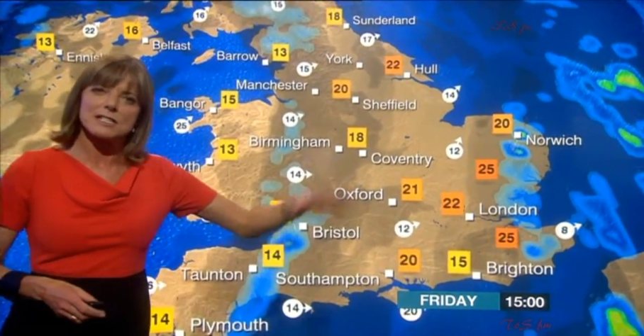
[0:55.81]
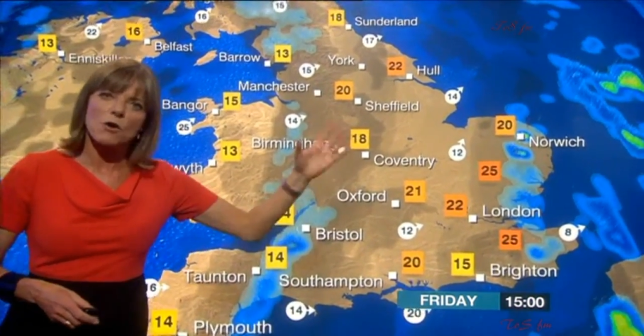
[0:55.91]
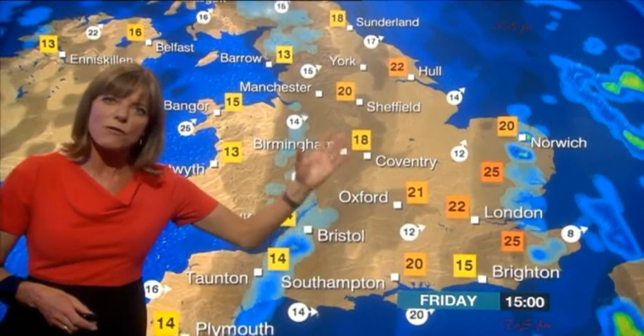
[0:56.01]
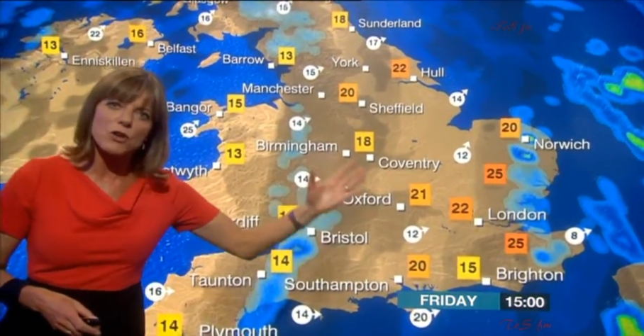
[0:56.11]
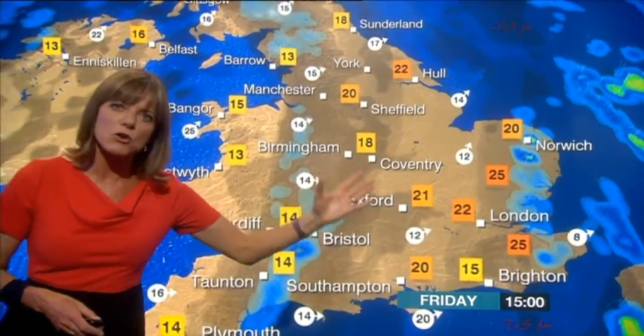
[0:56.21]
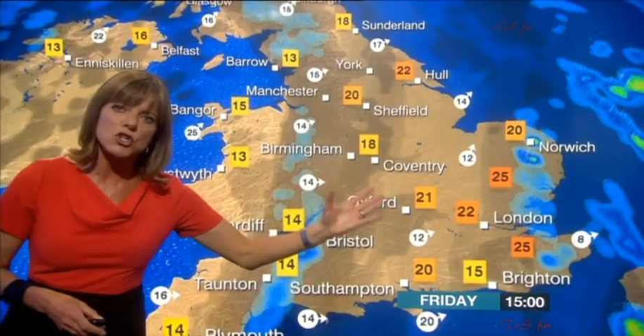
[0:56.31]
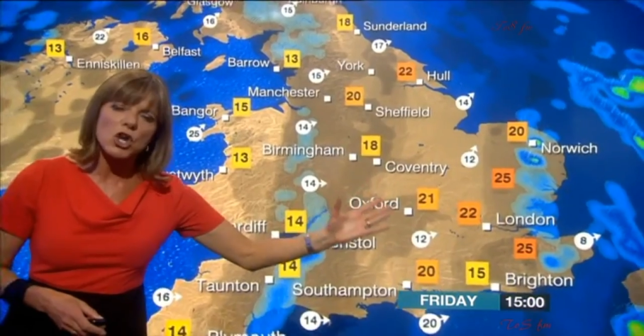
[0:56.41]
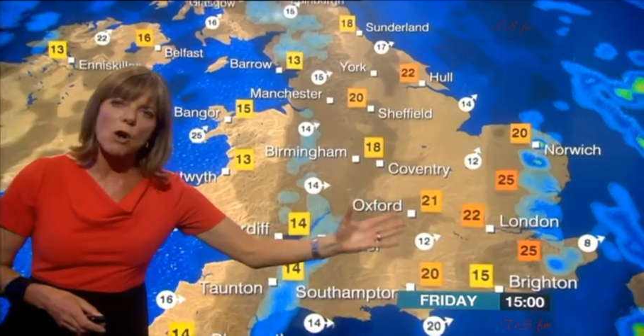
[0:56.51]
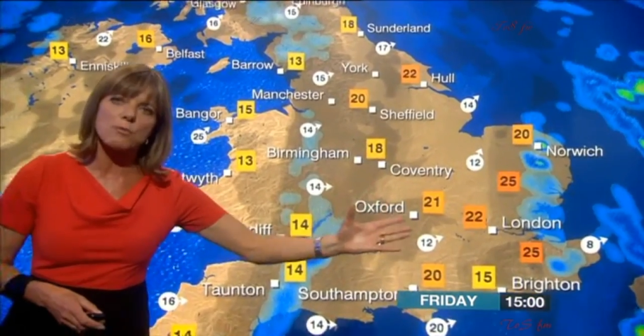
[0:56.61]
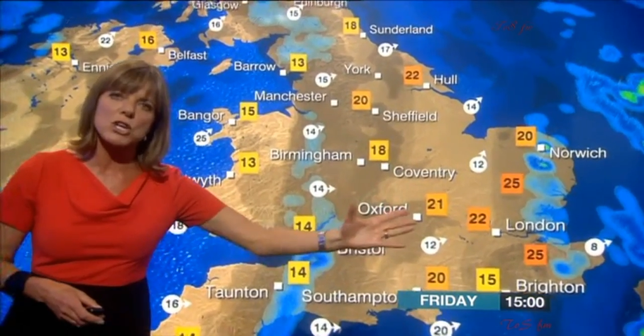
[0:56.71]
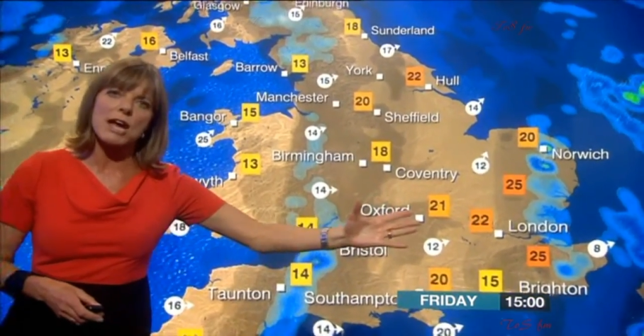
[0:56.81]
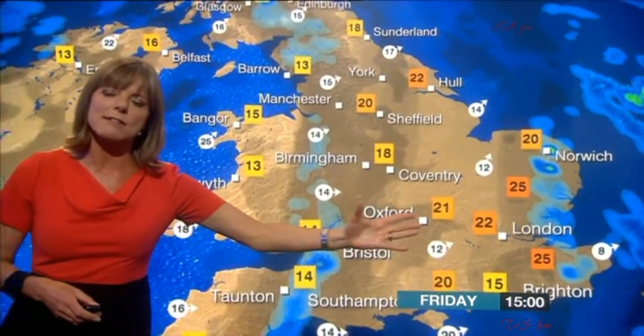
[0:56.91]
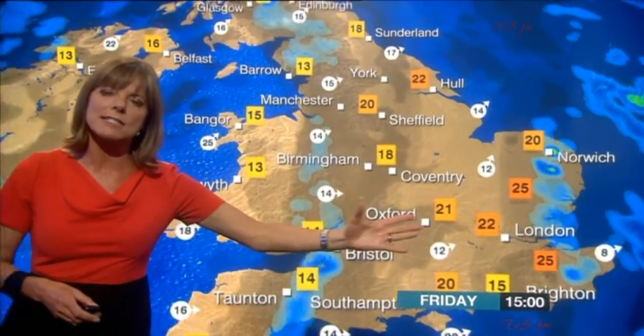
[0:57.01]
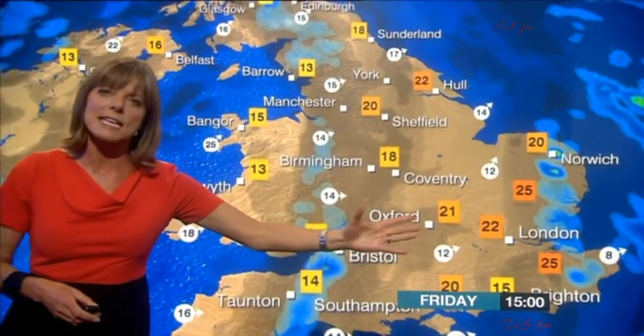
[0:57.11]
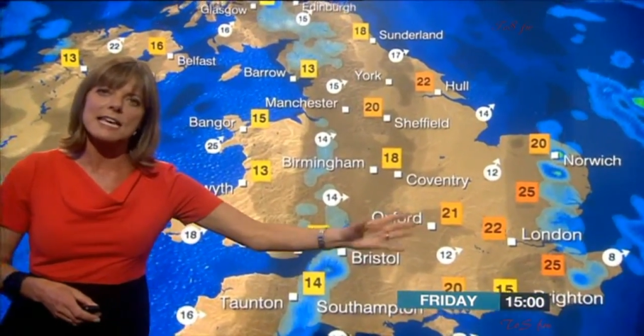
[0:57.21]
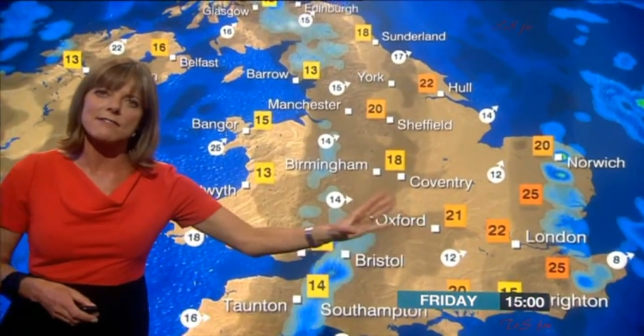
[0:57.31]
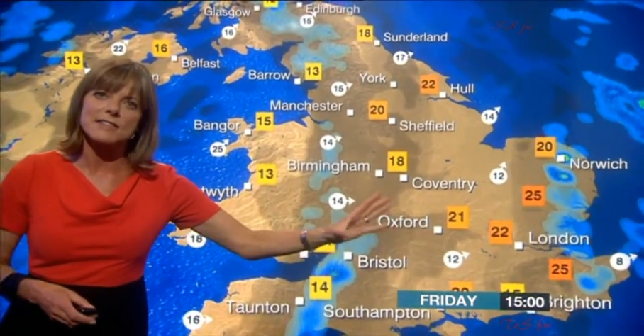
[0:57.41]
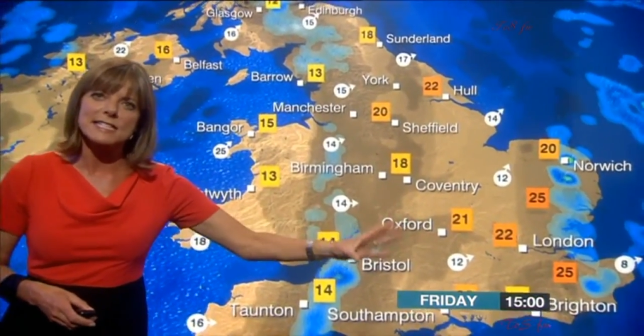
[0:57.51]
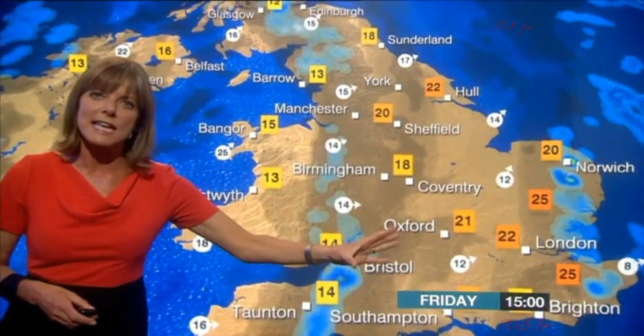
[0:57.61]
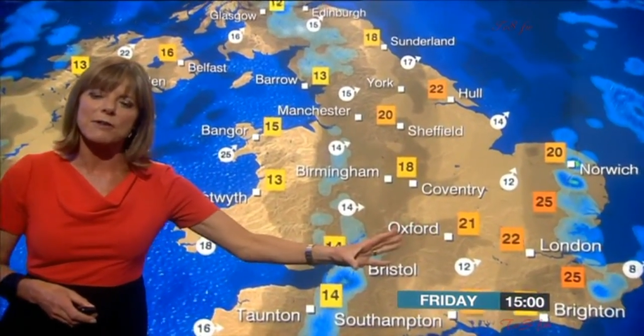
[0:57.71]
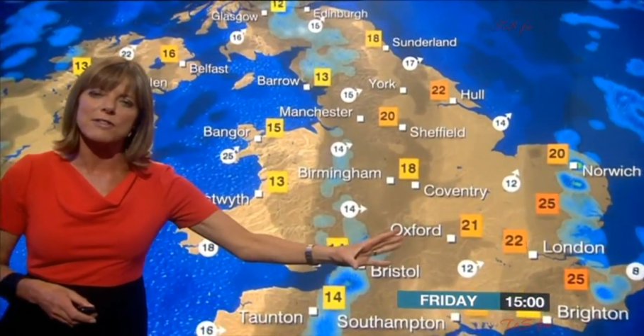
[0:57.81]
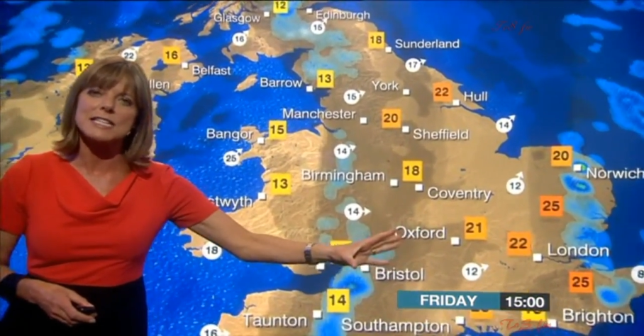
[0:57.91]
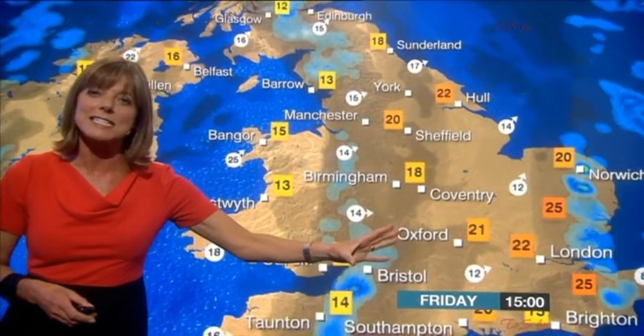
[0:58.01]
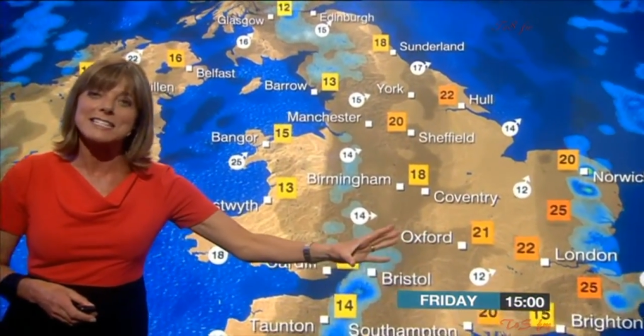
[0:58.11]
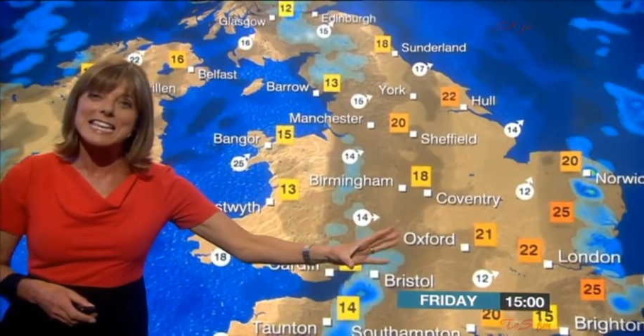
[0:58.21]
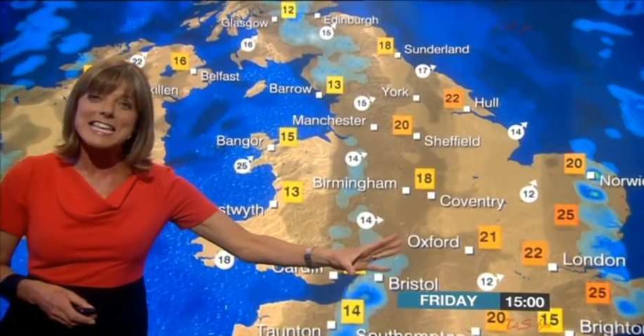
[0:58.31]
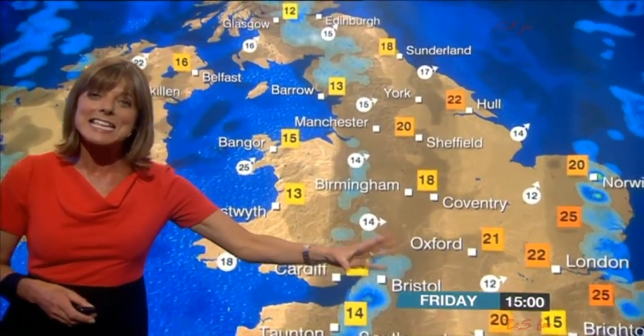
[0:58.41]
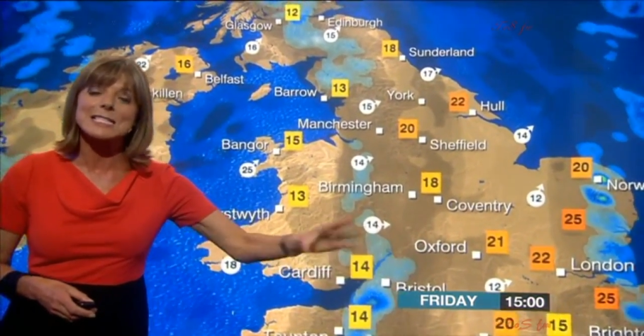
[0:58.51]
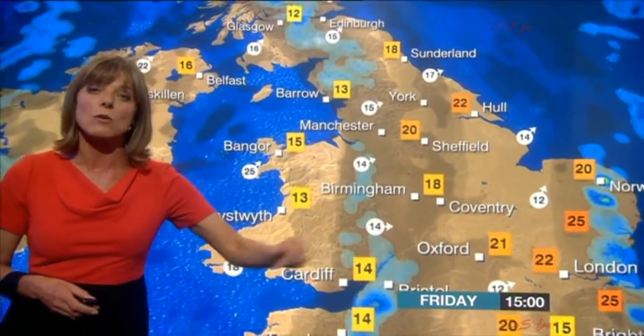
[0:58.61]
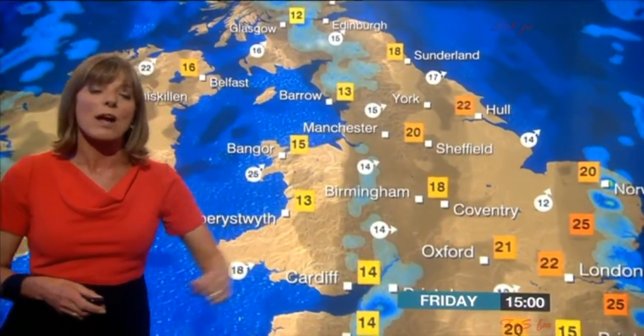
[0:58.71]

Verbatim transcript: So a few sharp showers here in the southeast to ease